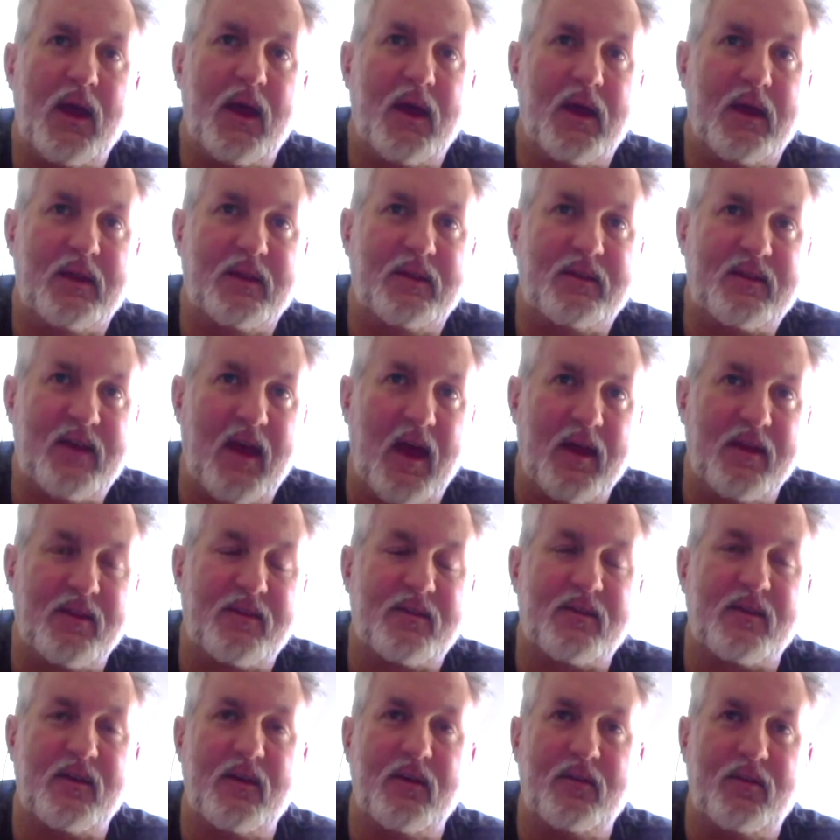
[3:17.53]

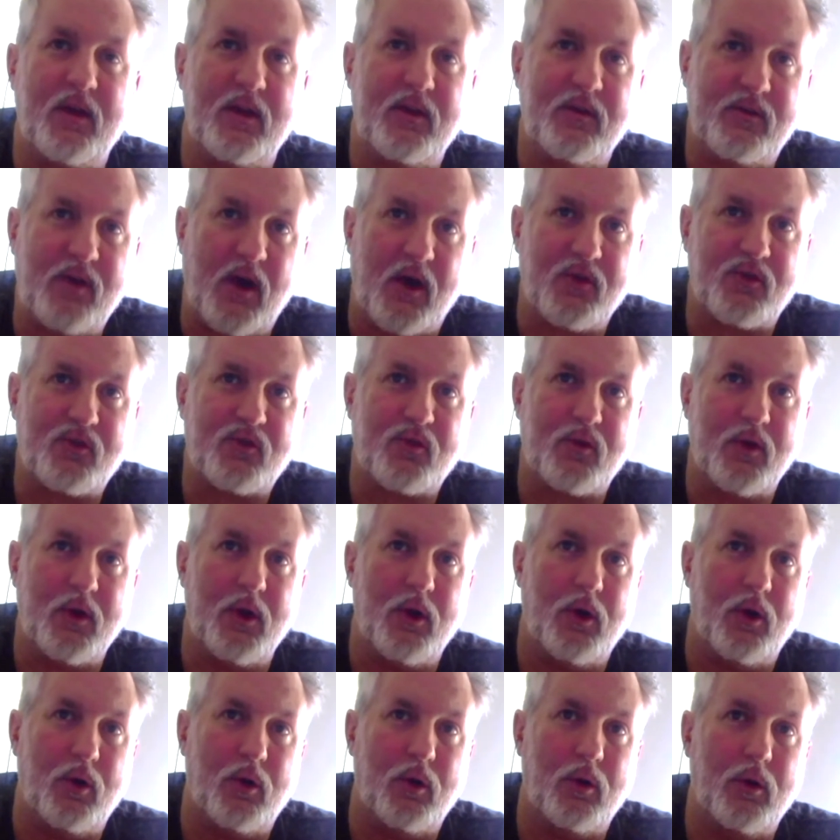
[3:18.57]
Intensive
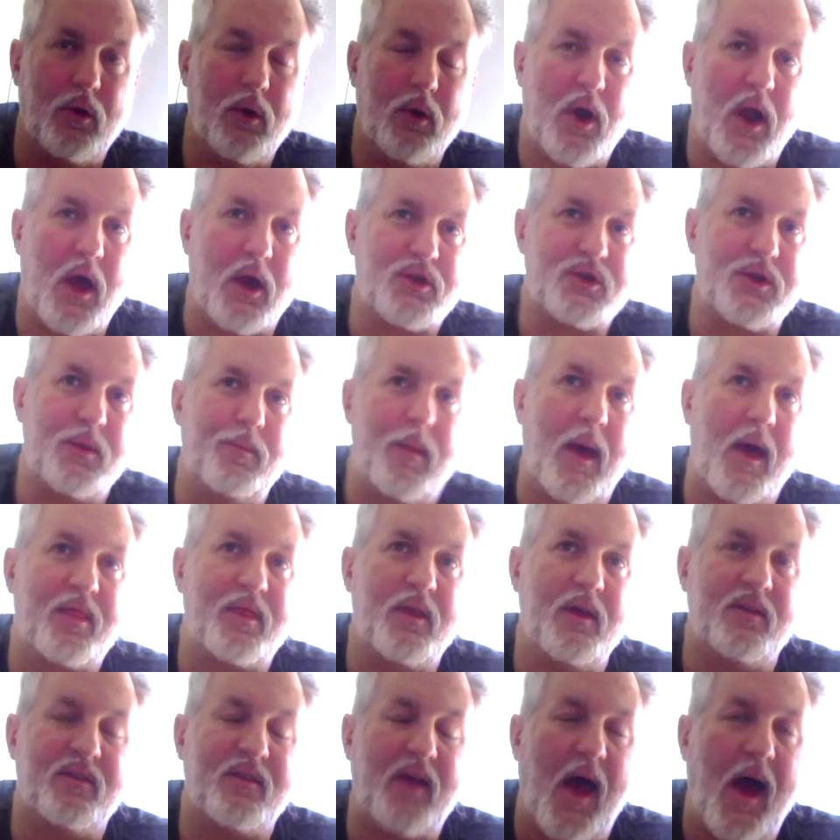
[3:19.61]
industrial production
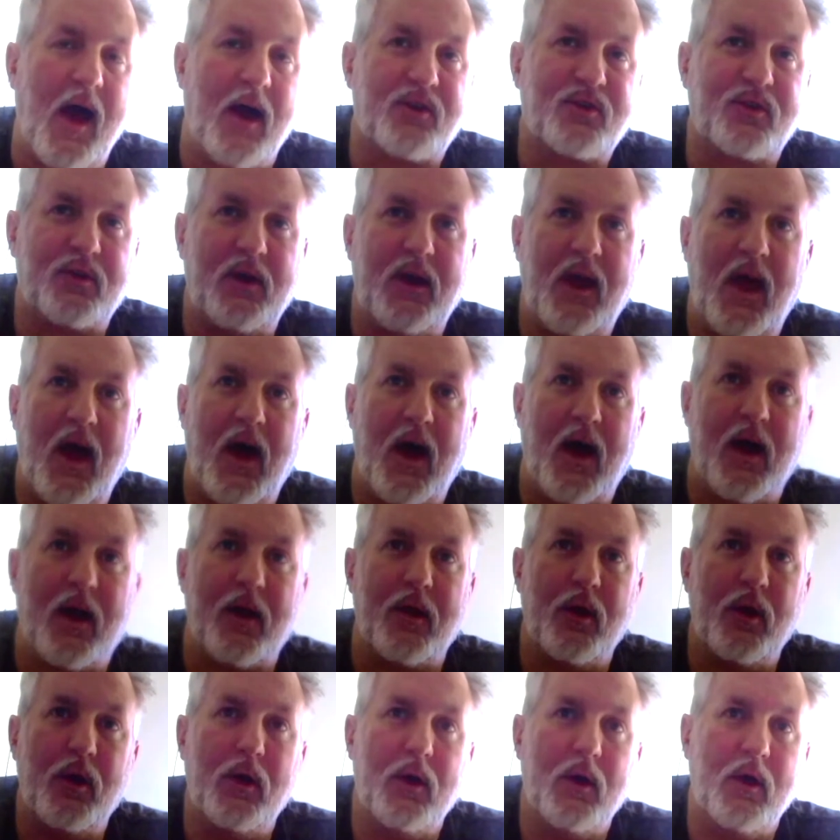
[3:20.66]
methods actually had
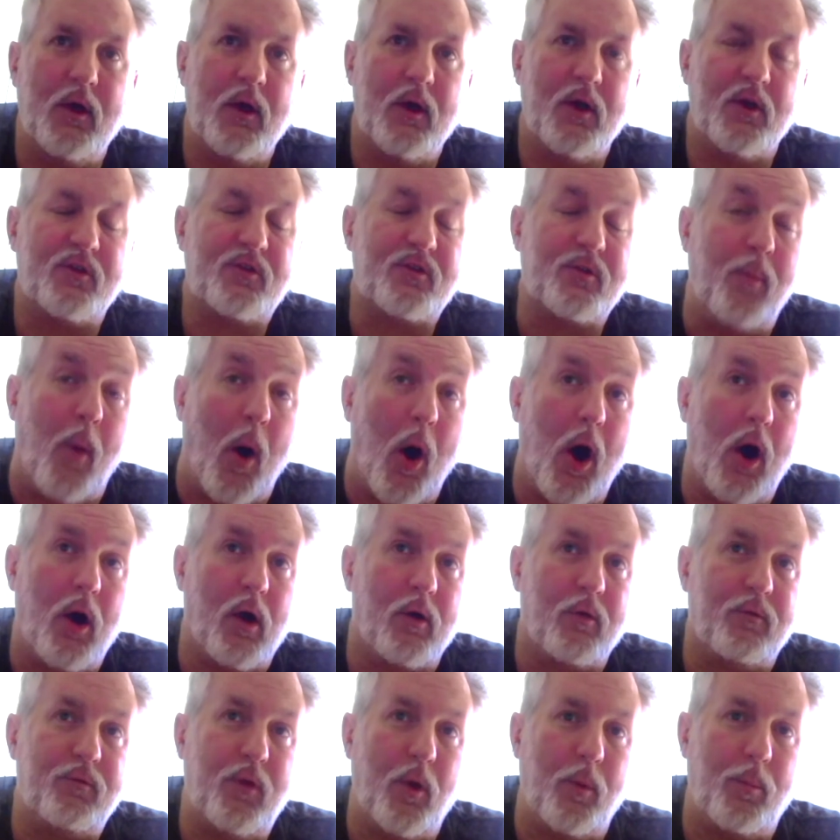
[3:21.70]
smaller
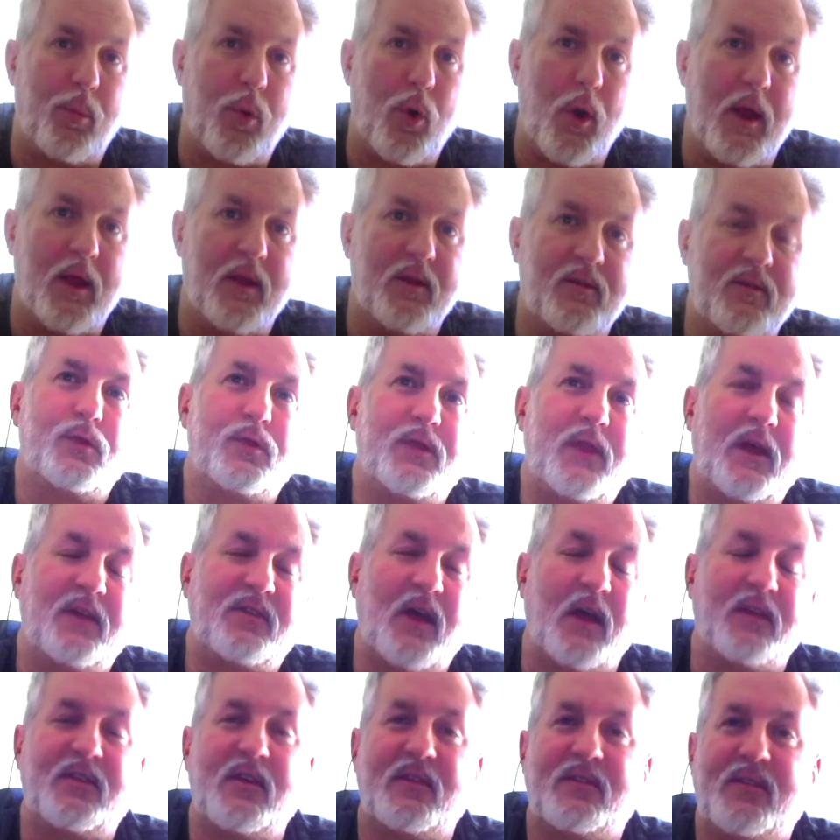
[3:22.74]
footprint.
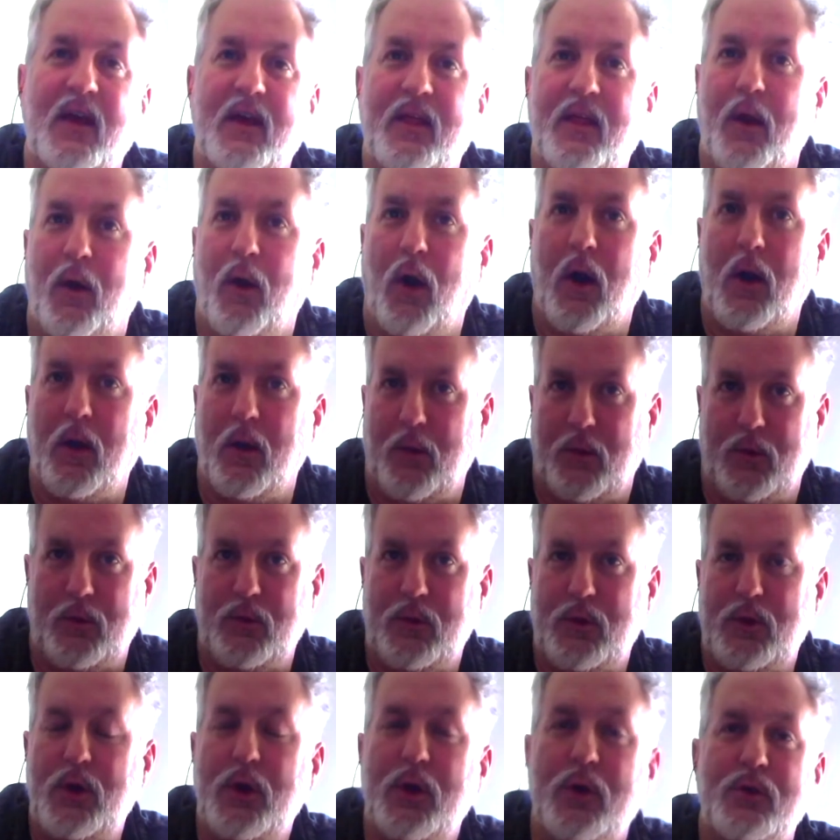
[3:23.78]
That's not to say there aren't
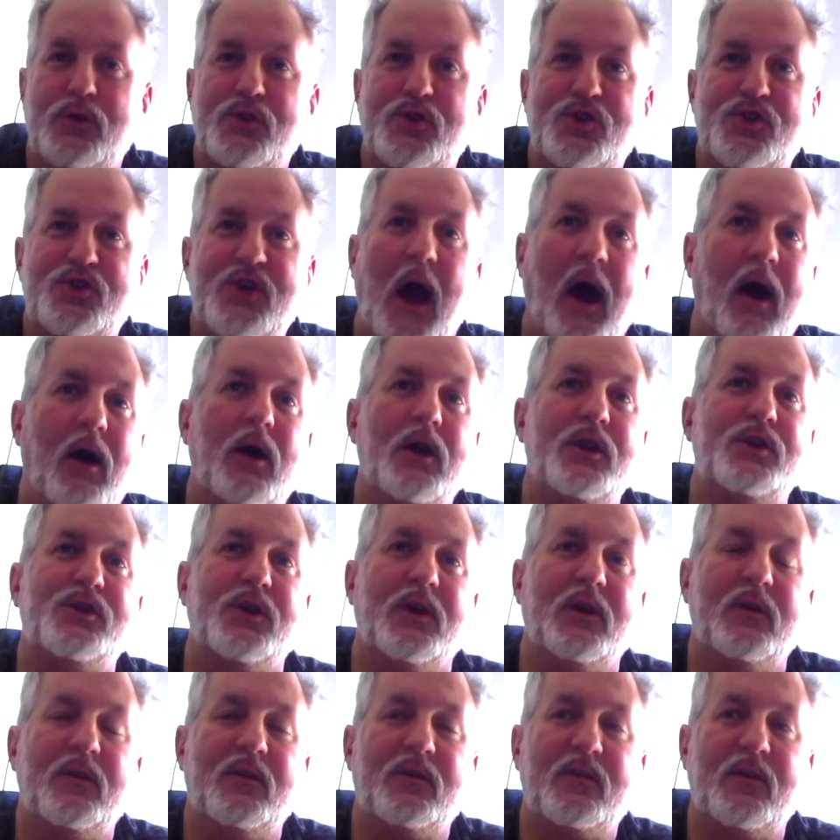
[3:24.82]
huge
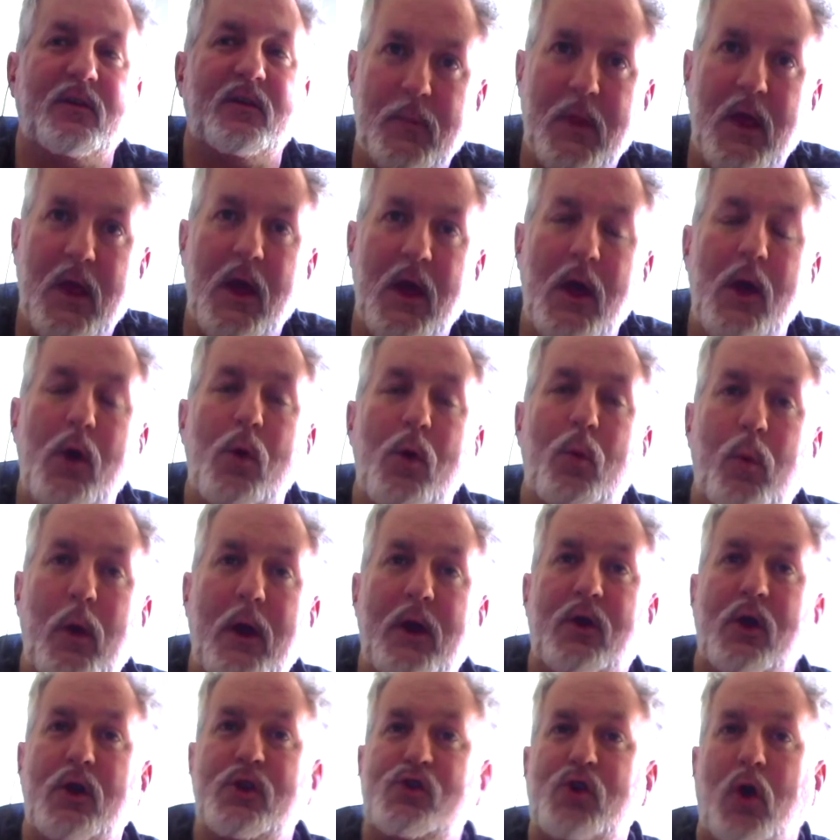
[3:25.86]
challenges. Weed
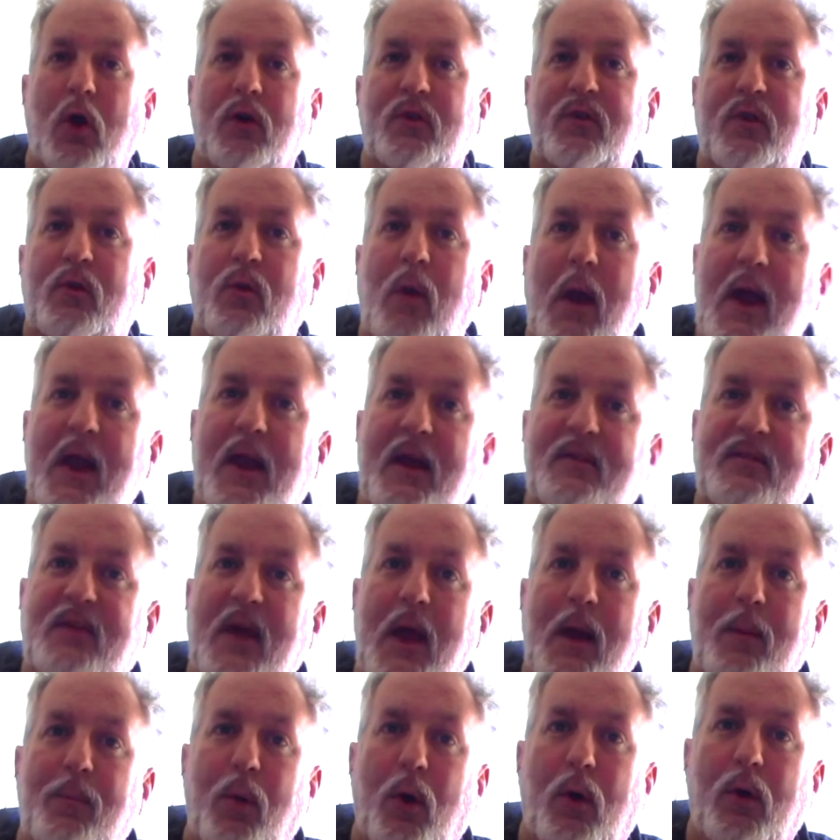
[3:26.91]
control is a great
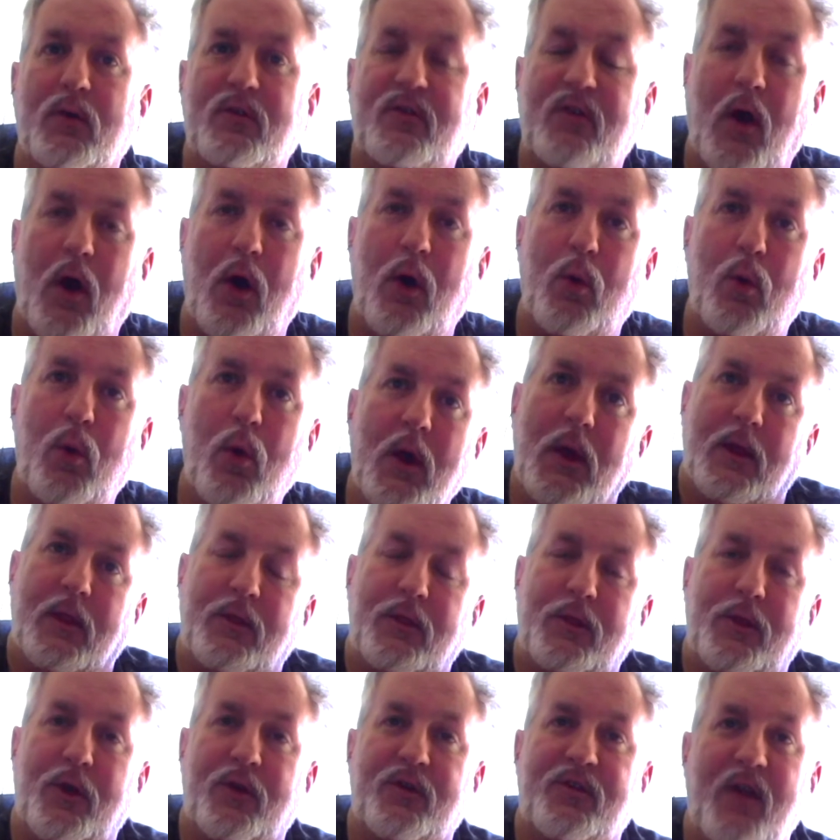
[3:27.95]
example. So
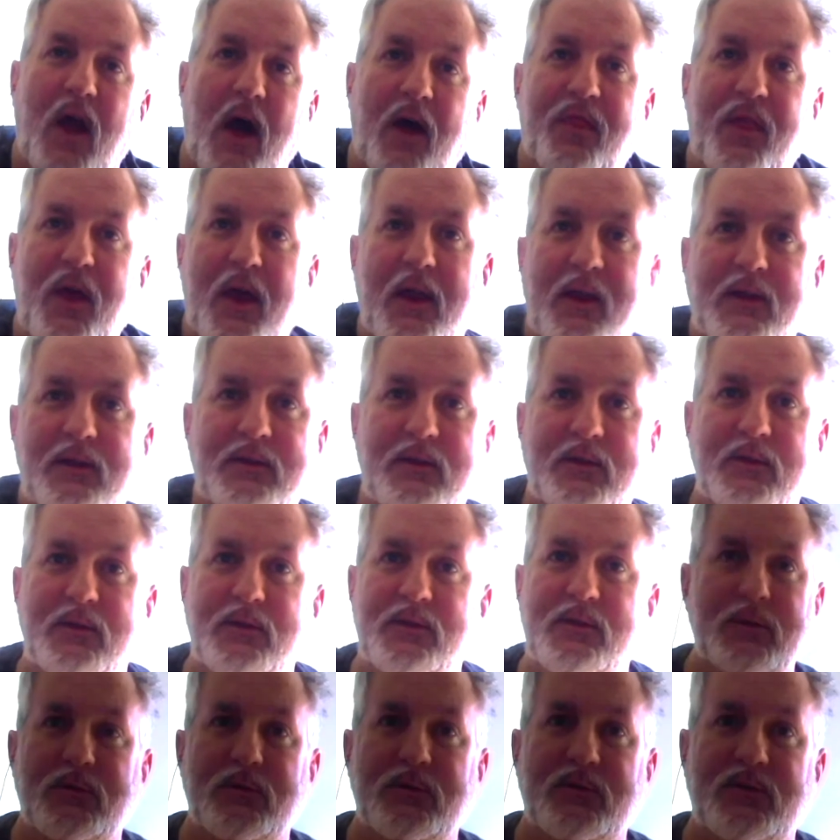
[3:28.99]
there's nothing
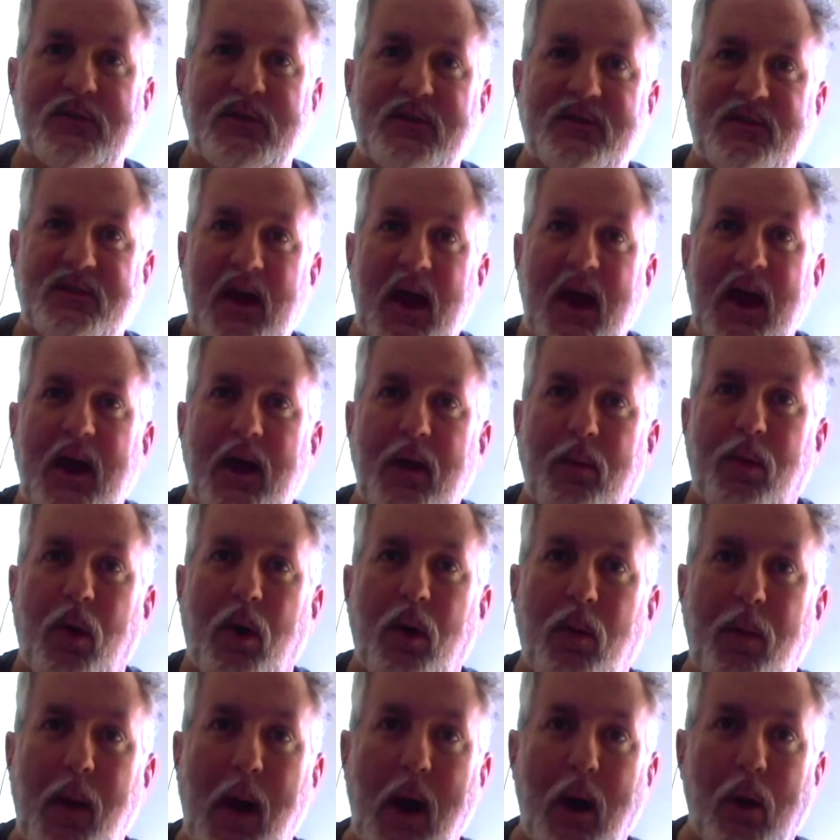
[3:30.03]
sustainable
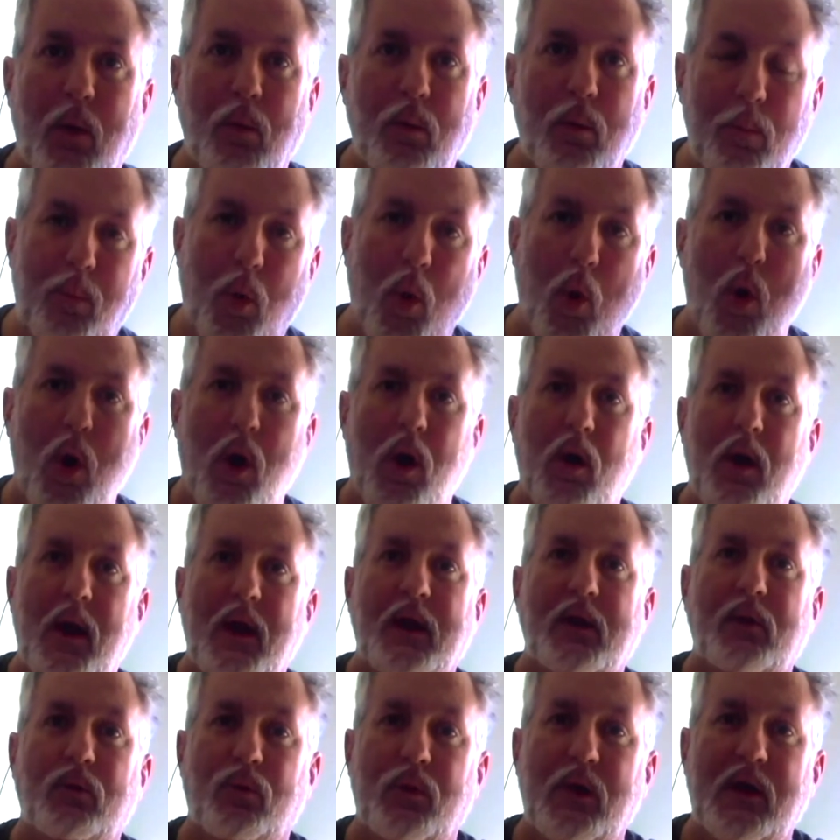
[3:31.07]
about pouring